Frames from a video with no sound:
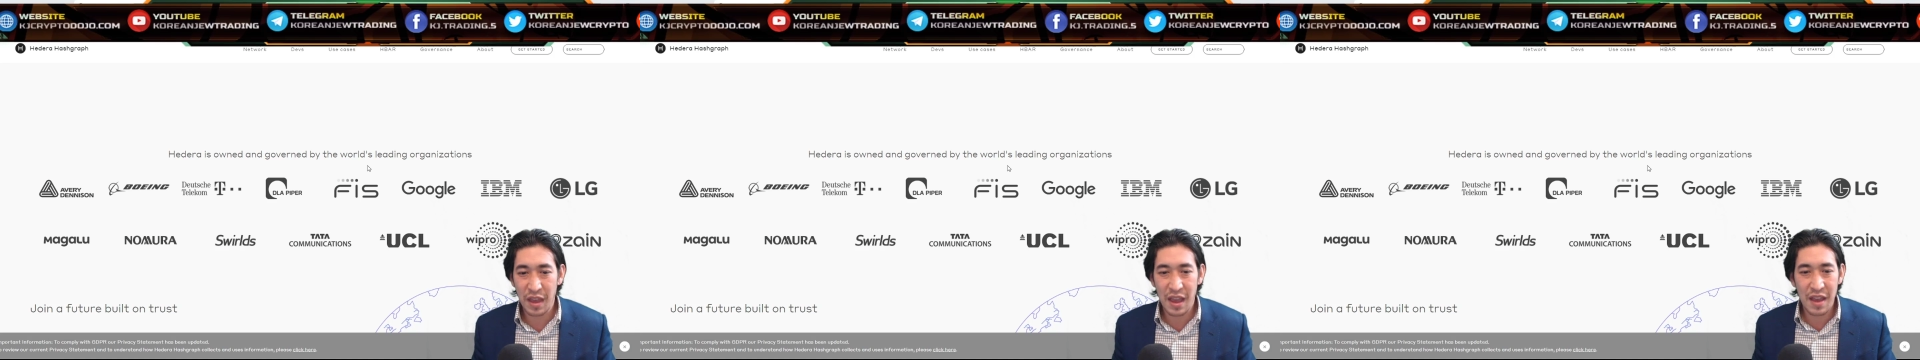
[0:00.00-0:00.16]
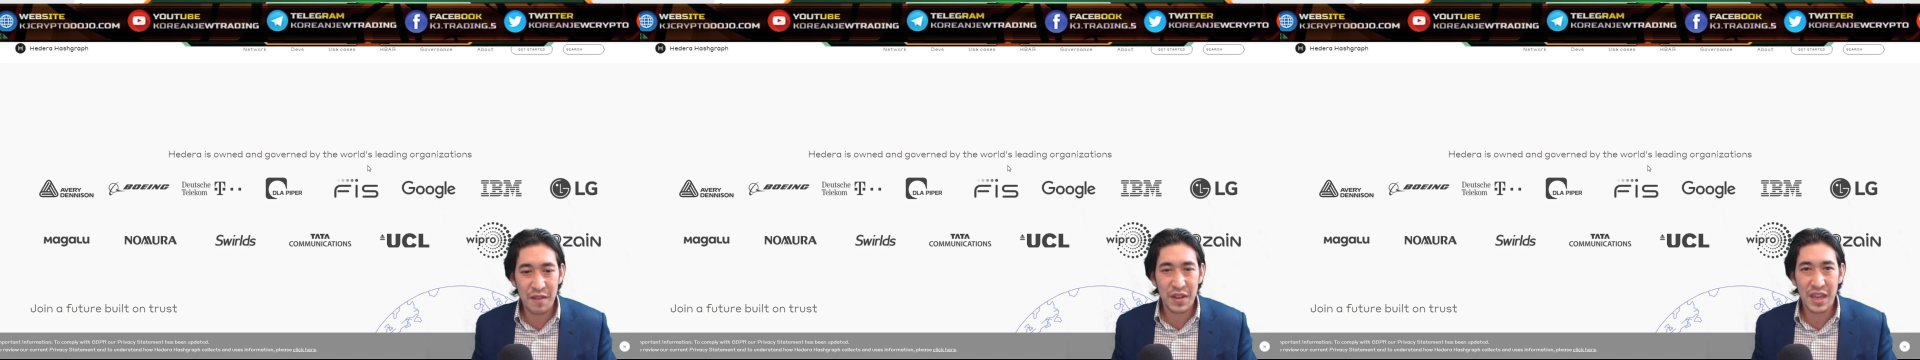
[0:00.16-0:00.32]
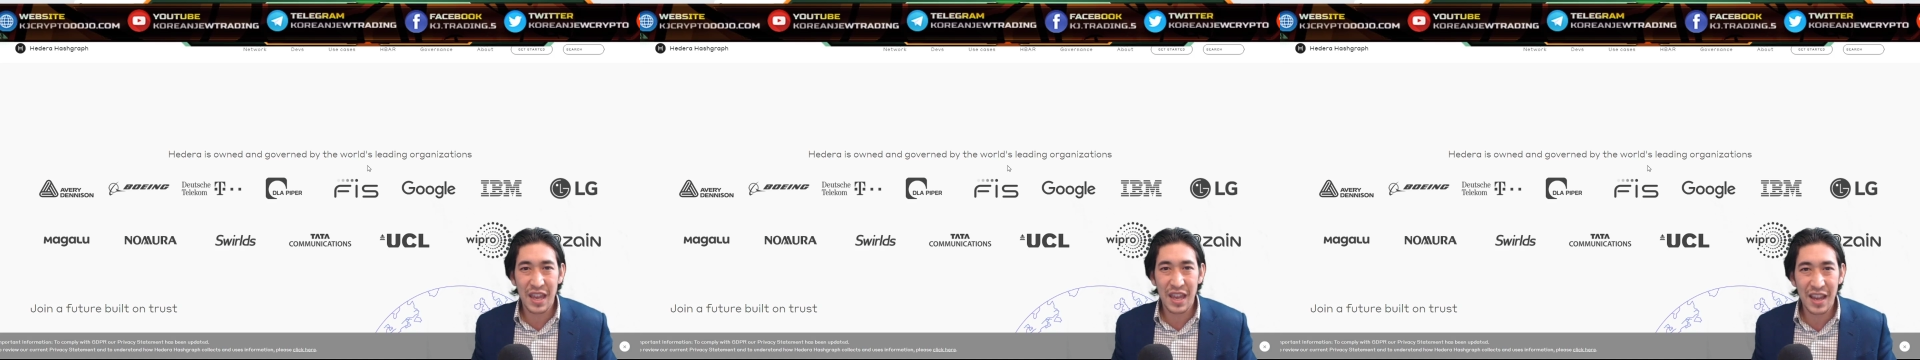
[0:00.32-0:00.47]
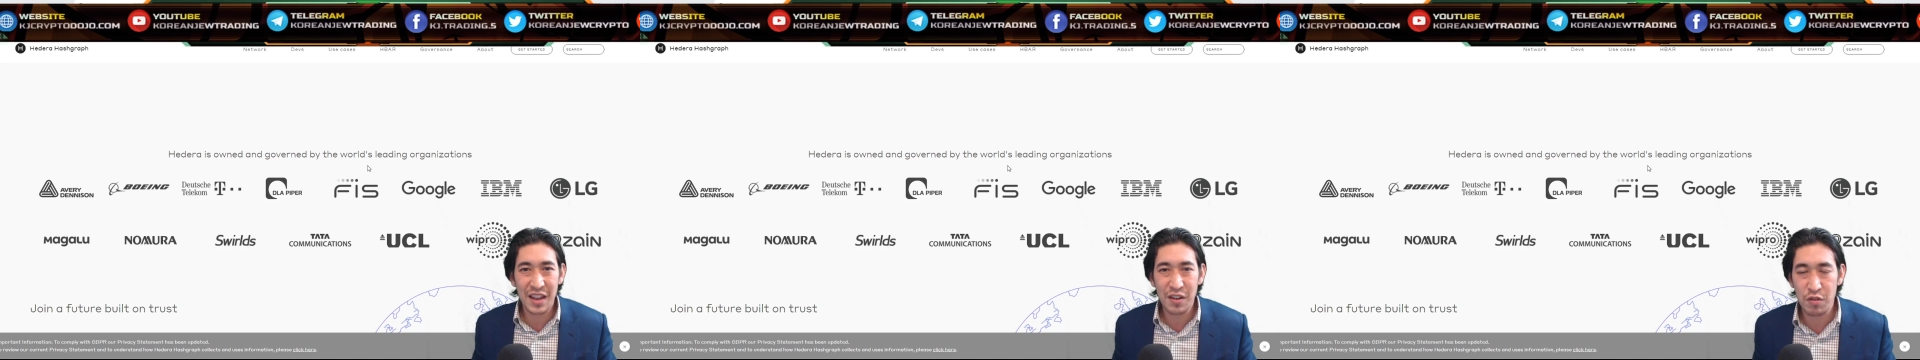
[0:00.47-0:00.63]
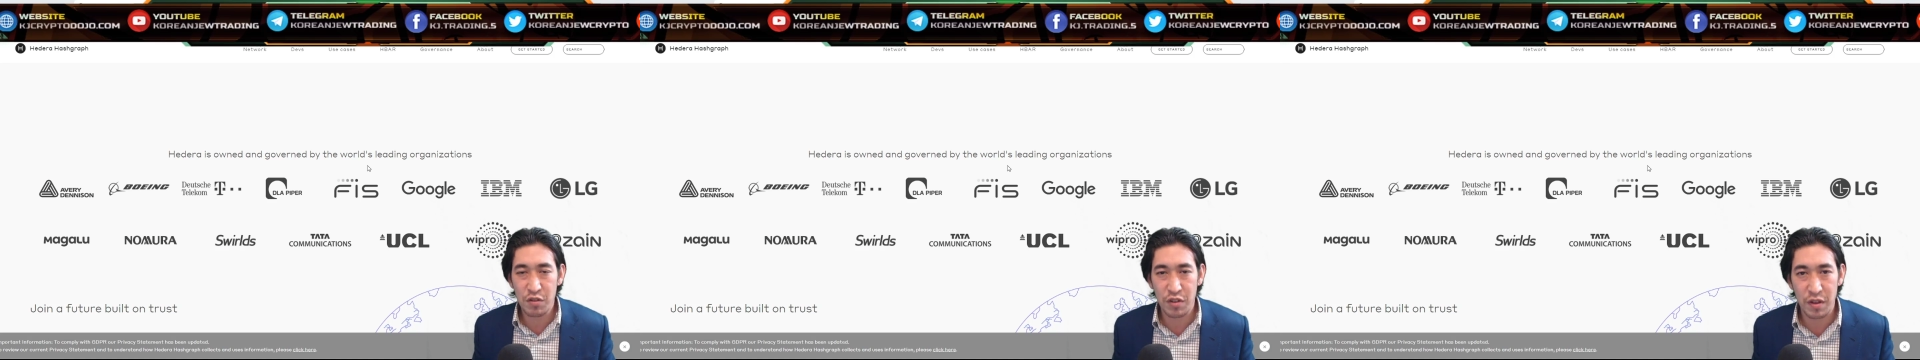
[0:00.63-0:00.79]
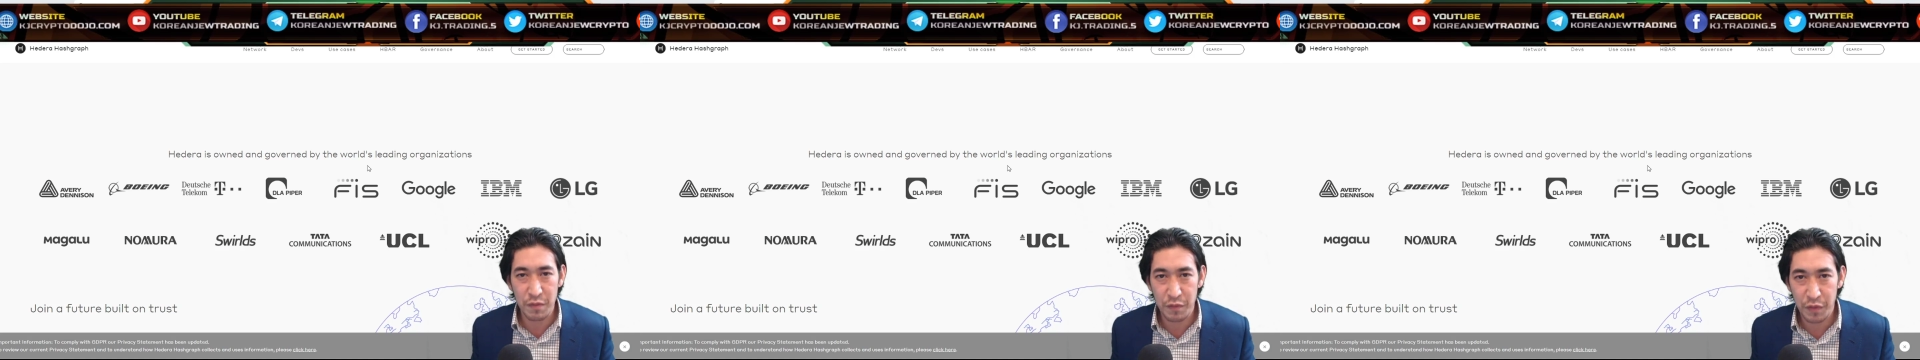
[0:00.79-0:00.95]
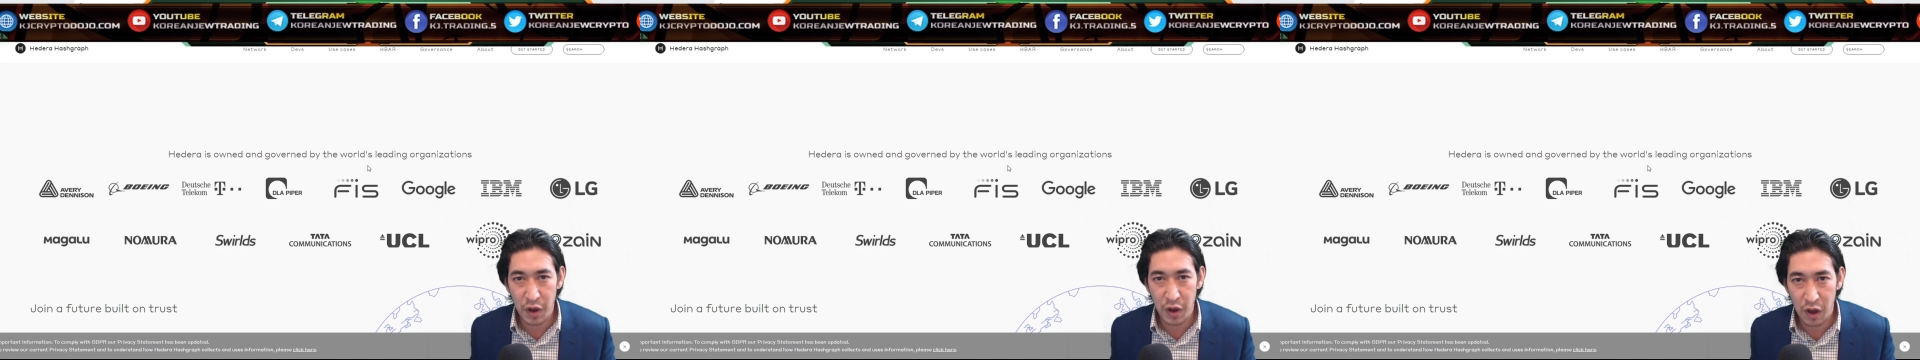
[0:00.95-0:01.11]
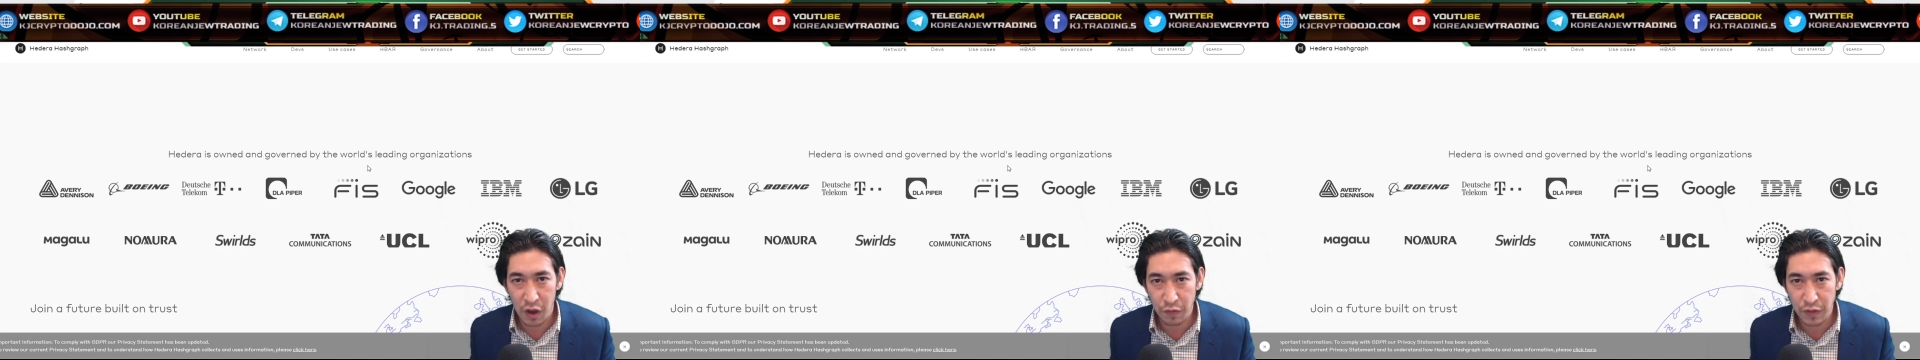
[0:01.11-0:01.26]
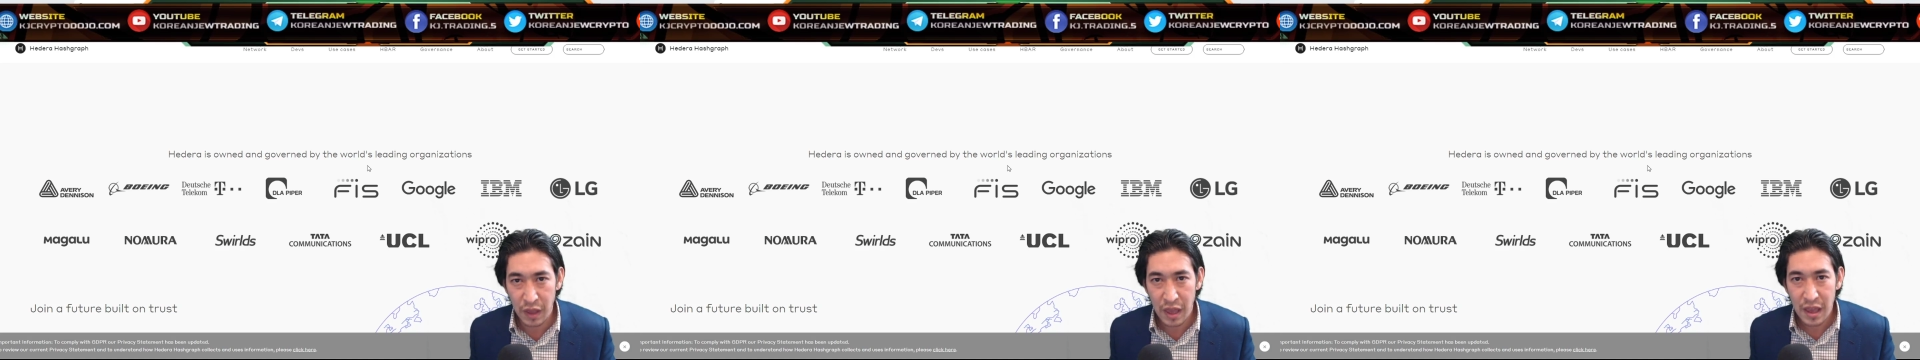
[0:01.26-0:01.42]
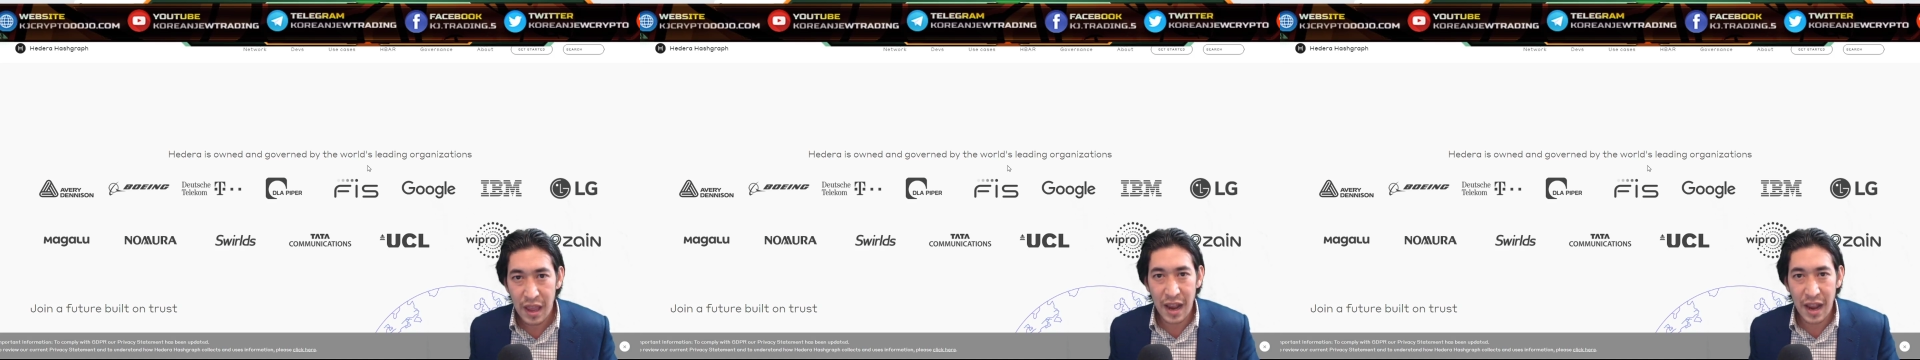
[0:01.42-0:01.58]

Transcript: heavy hitters involved.